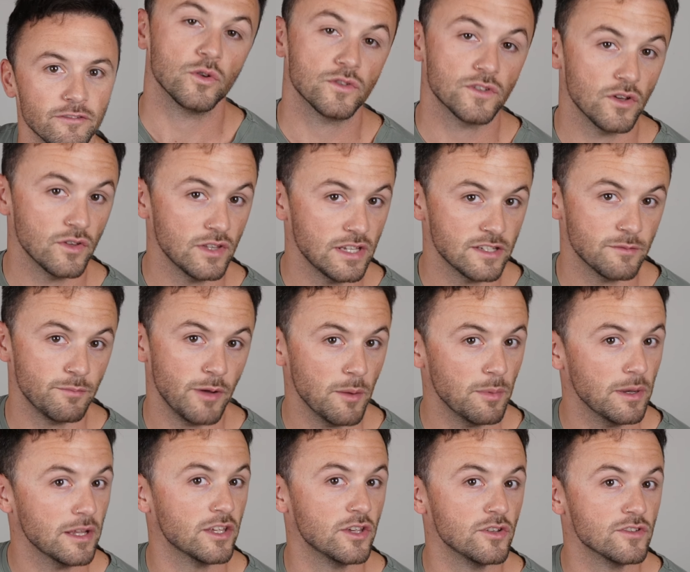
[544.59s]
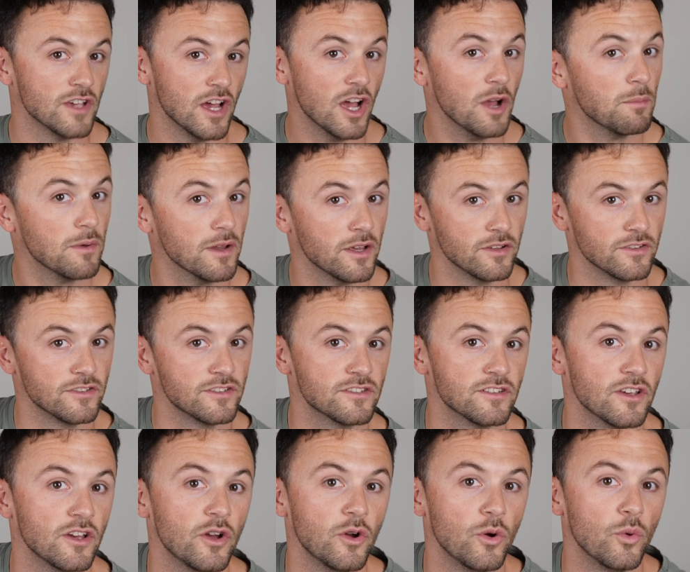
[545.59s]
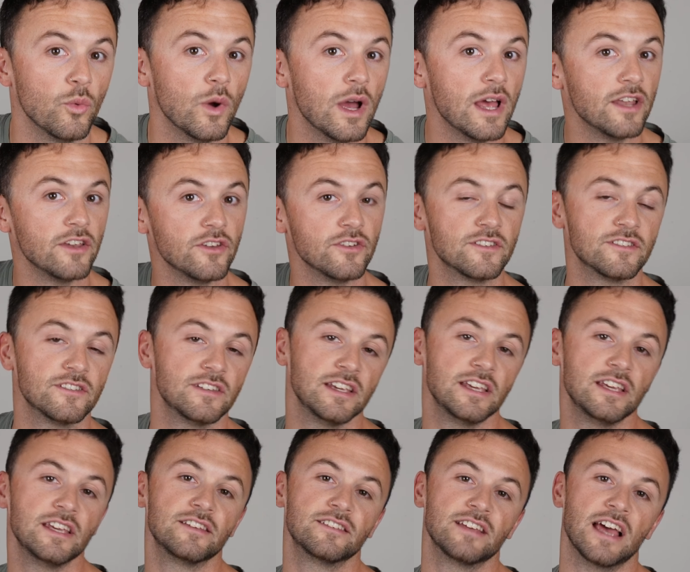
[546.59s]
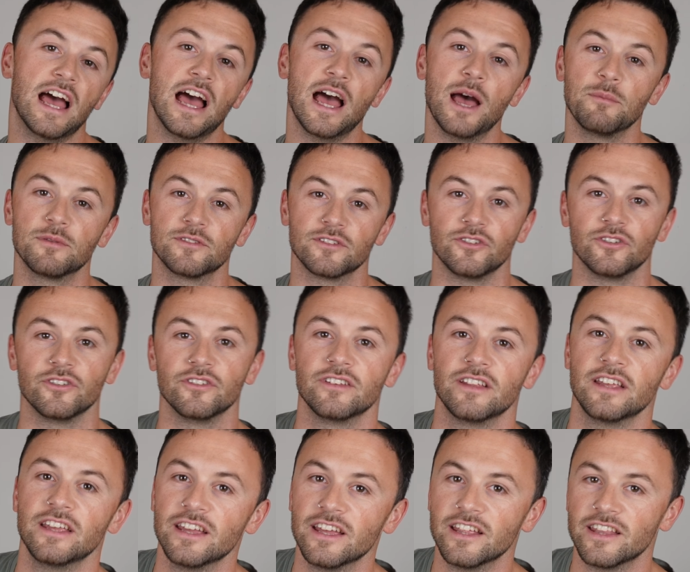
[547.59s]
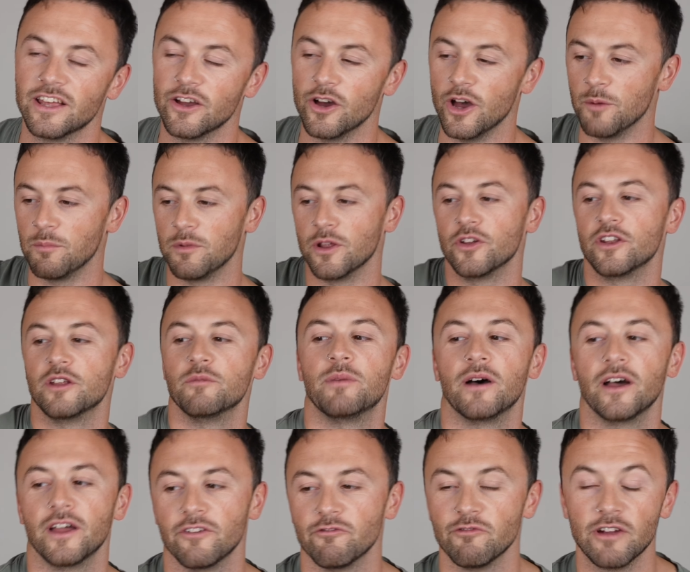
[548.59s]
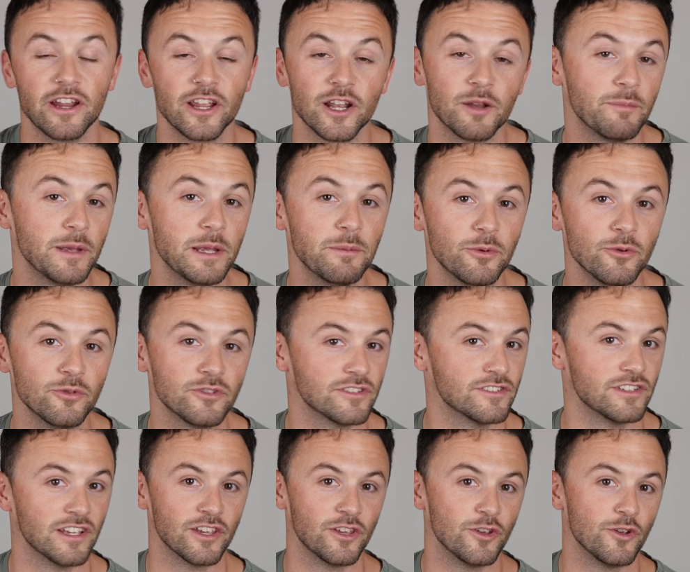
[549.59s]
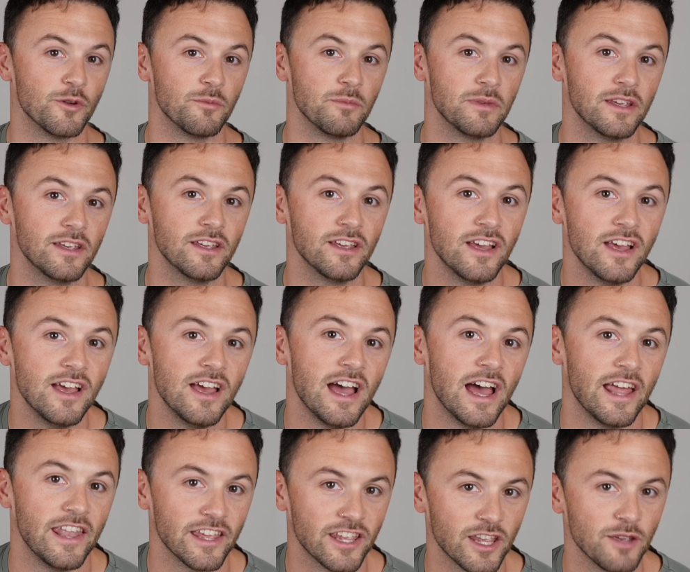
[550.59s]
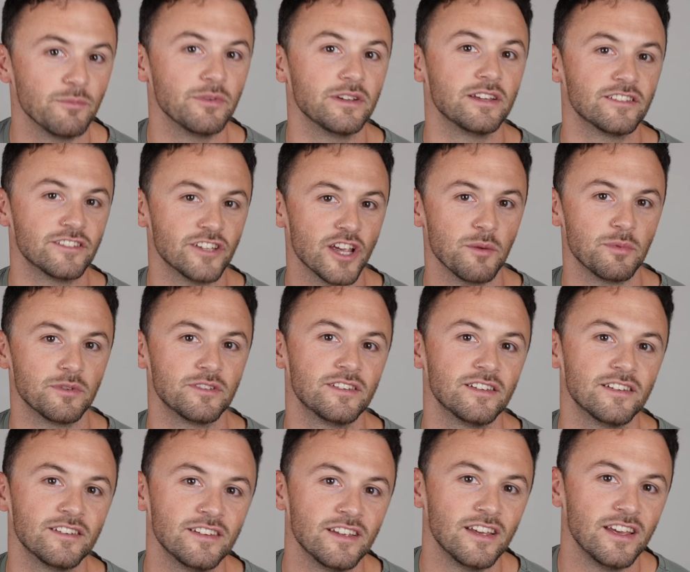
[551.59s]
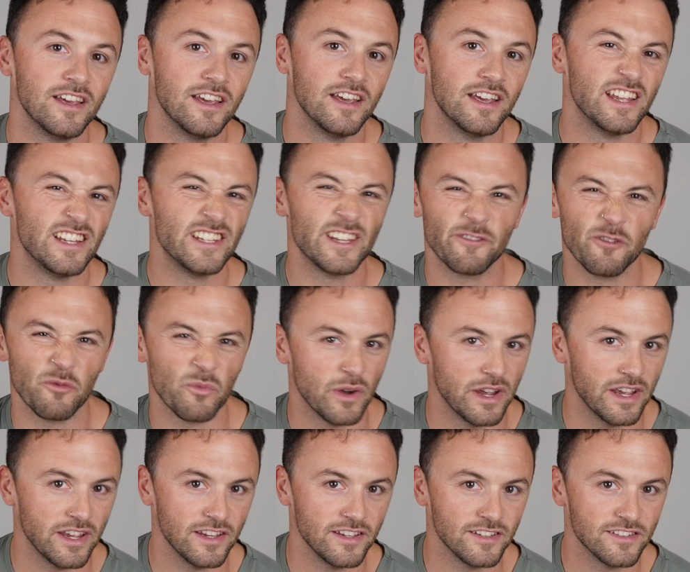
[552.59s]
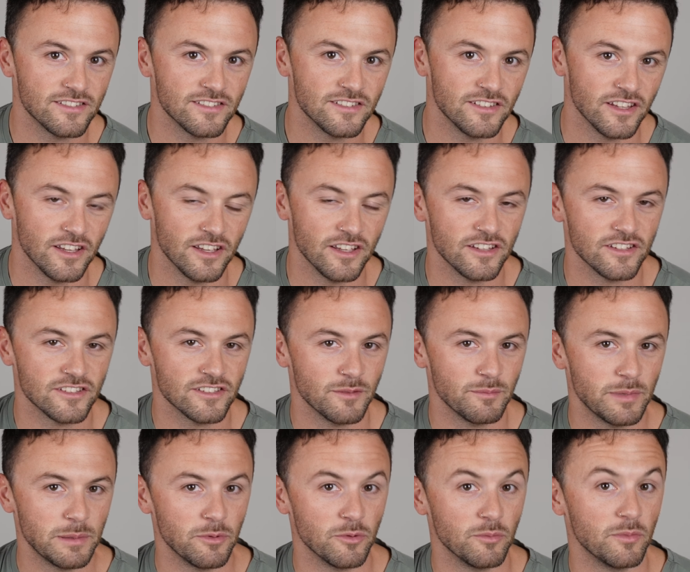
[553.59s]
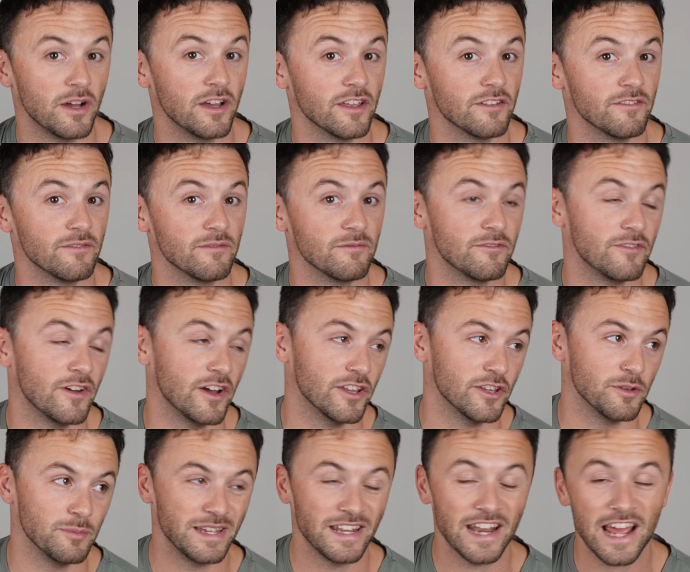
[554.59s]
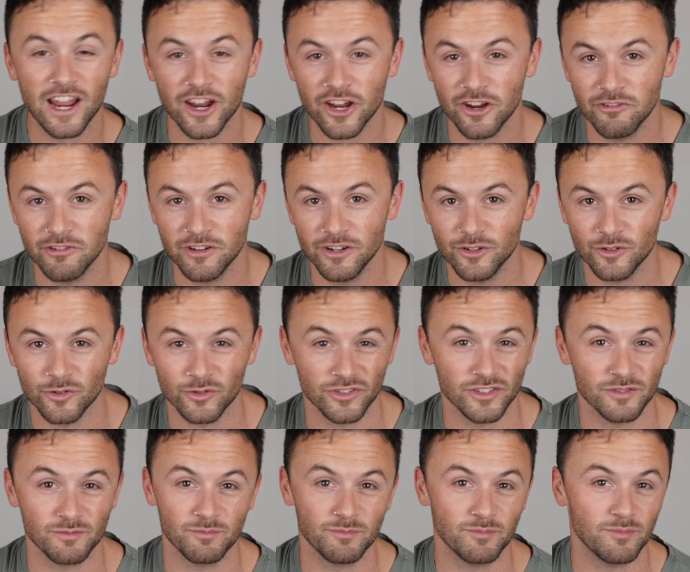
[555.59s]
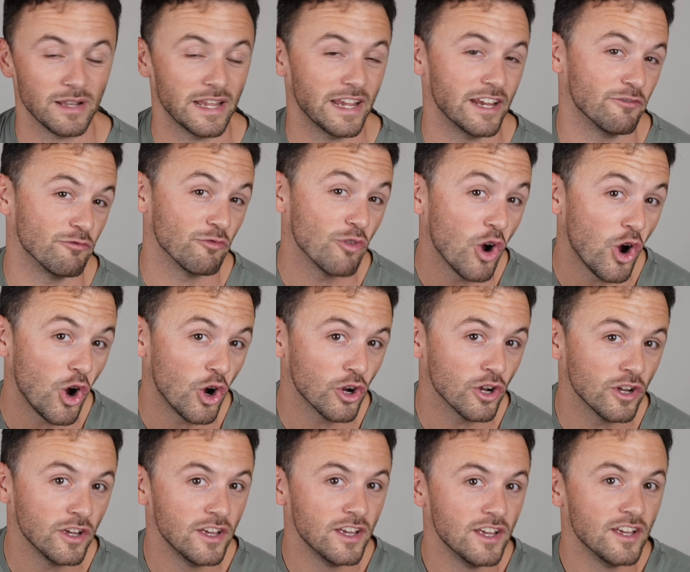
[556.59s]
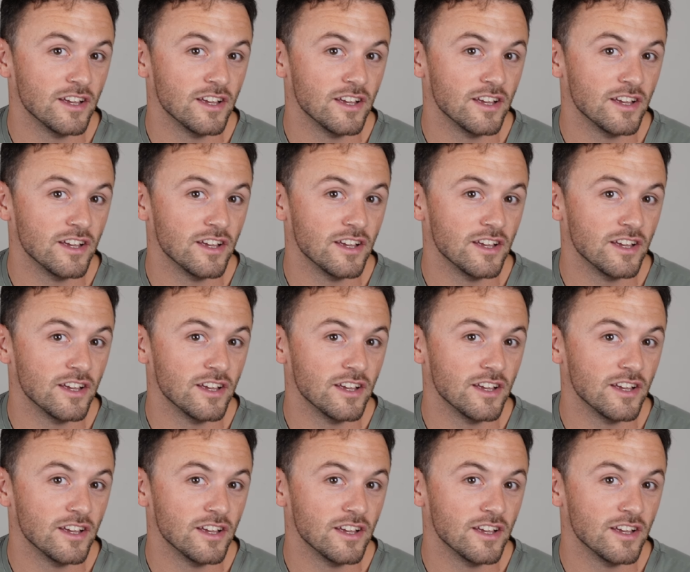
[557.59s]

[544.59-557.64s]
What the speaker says: Also, these are public user uploads, so when you see tabs on here, they're uploaded by regular people just like you and me, and they can be interpreted in different ways that some people might find them inaccurate or just plain wrong.